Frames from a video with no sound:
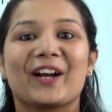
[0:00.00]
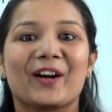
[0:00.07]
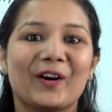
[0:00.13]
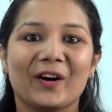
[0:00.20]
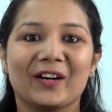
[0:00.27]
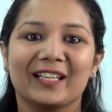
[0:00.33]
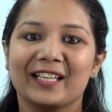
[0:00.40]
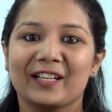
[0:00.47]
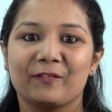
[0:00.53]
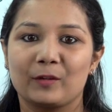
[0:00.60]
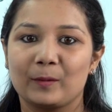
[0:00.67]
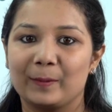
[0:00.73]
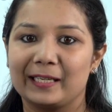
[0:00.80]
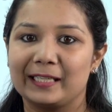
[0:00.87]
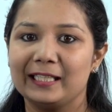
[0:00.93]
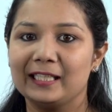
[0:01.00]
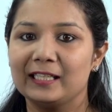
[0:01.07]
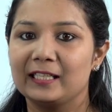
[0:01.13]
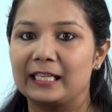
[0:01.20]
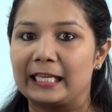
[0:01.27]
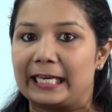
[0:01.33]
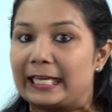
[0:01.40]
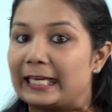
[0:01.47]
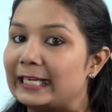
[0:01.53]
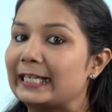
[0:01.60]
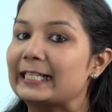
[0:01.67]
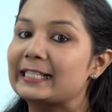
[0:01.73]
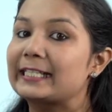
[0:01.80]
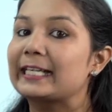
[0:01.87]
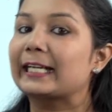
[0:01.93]
Got it, everybody?
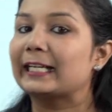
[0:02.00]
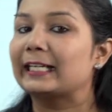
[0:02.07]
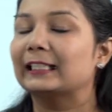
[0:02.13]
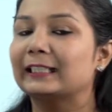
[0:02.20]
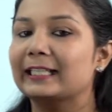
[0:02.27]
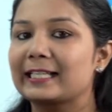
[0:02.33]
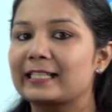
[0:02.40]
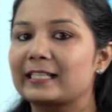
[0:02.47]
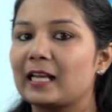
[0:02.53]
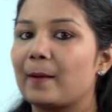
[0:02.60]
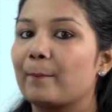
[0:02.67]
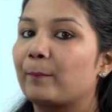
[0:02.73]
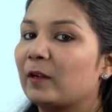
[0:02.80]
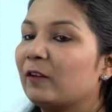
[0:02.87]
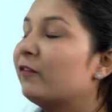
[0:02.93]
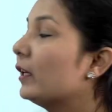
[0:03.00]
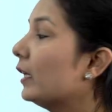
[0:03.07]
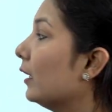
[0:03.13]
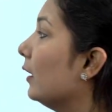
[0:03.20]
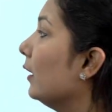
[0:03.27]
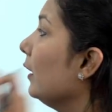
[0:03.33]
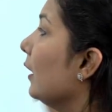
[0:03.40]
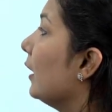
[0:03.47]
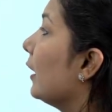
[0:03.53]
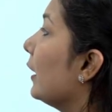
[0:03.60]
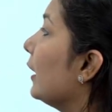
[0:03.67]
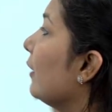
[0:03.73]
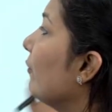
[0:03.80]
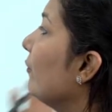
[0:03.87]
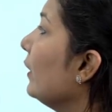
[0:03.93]
Let's take another example where
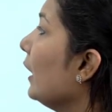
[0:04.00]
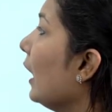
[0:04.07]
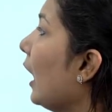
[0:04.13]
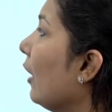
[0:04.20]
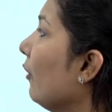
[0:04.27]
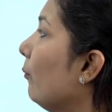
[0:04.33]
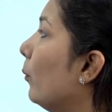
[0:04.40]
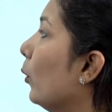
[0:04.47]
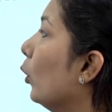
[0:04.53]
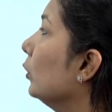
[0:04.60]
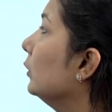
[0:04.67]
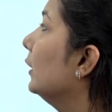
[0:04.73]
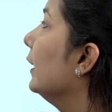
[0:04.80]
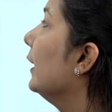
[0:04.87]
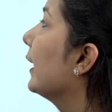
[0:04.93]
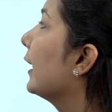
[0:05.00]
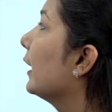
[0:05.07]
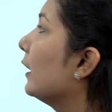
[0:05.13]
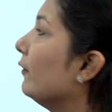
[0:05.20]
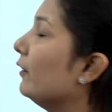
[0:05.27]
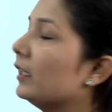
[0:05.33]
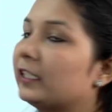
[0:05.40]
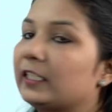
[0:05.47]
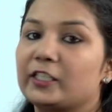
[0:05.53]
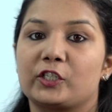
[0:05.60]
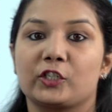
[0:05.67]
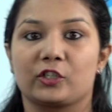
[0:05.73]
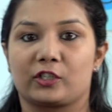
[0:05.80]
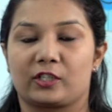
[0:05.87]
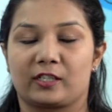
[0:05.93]
if we have both the negative
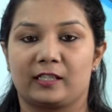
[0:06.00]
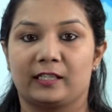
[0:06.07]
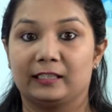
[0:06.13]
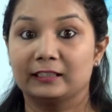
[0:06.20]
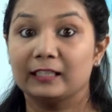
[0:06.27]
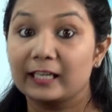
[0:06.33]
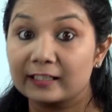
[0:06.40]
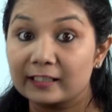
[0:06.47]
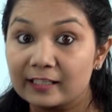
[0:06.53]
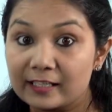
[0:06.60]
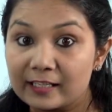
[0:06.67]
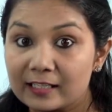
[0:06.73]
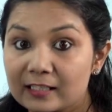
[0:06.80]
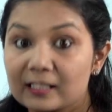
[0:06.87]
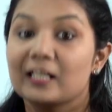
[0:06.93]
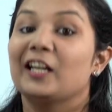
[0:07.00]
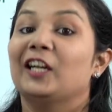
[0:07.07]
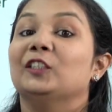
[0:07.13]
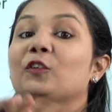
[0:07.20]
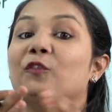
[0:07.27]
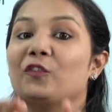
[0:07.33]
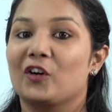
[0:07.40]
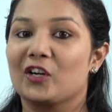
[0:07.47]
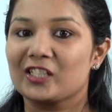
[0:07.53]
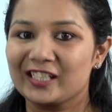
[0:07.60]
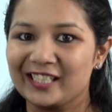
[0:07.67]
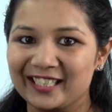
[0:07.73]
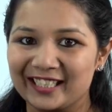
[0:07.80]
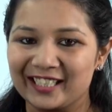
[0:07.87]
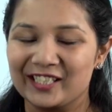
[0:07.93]
integers, that is, the first
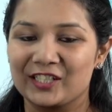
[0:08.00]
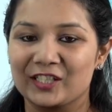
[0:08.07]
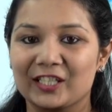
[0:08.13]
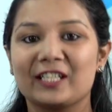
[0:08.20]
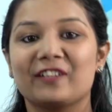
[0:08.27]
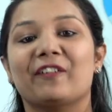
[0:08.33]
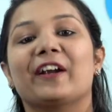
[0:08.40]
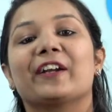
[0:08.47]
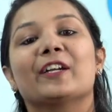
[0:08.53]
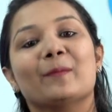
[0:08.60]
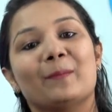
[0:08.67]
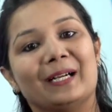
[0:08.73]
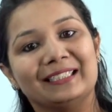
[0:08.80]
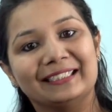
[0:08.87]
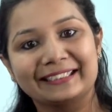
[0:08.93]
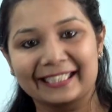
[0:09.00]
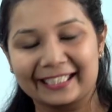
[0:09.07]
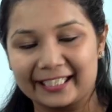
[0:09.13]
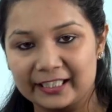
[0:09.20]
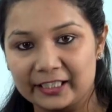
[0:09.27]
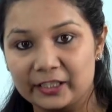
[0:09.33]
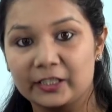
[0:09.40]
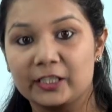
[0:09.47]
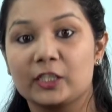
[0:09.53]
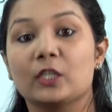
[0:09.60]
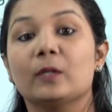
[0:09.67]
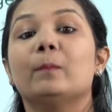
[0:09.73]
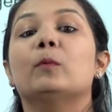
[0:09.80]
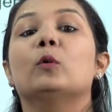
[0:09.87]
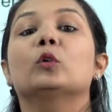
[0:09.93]
integer divided by the second
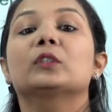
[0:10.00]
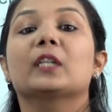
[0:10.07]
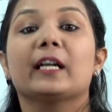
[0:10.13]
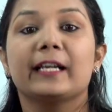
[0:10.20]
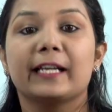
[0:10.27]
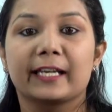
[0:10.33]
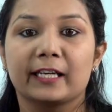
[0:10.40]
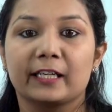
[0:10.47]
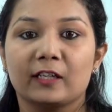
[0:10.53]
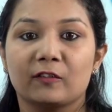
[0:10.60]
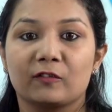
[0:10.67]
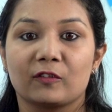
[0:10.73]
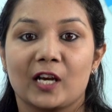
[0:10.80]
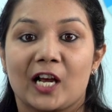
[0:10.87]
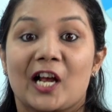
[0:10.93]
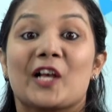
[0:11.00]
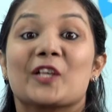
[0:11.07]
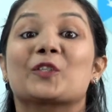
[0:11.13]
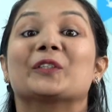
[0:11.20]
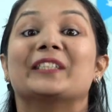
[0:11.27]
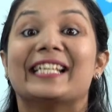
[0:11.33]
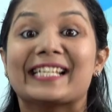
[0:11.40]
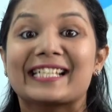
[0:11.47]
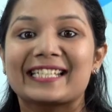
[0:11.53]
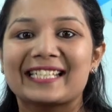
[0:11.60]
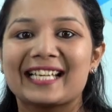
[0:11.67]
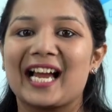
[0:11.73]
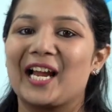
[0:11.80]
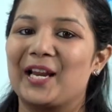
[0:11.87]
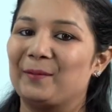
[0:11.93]
integer, both are negative. So this
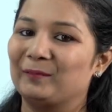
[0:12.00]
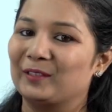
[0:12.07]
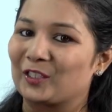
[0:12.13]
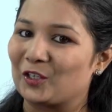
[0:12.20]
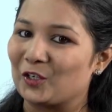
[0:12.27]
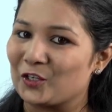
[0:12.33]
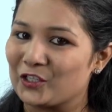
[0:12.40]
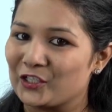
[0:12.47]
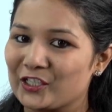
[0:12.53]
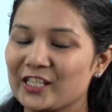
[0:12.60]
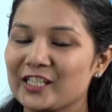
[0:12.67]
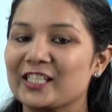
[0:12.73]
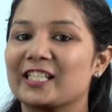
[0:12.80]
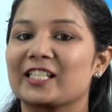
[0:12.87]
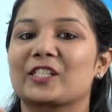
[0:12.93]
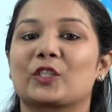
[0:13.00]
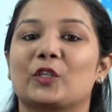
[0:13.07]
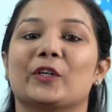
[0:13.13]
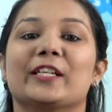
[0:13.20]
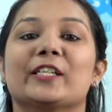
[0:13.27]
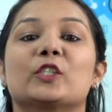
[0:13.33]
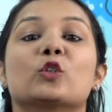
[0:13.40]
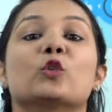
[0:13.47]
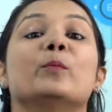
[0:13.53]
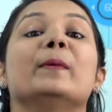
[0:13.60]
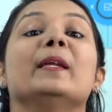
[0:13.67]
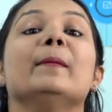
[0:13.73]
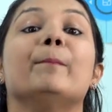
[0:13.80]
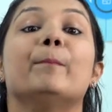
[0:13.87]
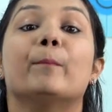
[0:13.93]
time the quotient is going to
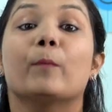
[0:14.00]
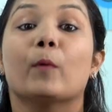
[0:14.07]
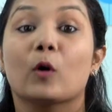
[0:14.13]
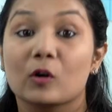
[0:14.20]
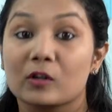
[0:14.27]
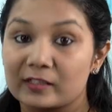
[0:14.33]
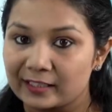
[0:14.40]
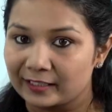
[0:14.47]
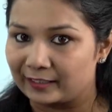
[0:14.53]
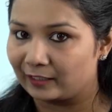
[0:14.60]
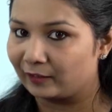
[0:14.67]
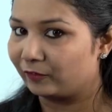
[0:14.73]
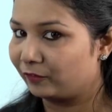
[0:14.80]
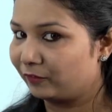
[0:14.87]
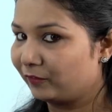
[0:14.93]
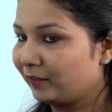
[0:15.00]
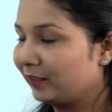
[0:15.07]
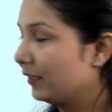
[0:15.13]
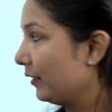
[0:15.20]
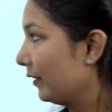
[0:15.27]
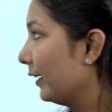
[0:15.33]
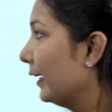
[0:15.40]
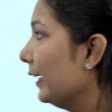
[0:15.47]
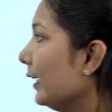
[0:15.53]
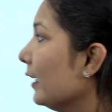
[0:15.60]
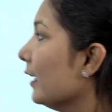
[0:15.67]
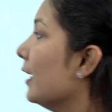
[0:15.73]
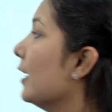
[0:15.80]
be positive, right?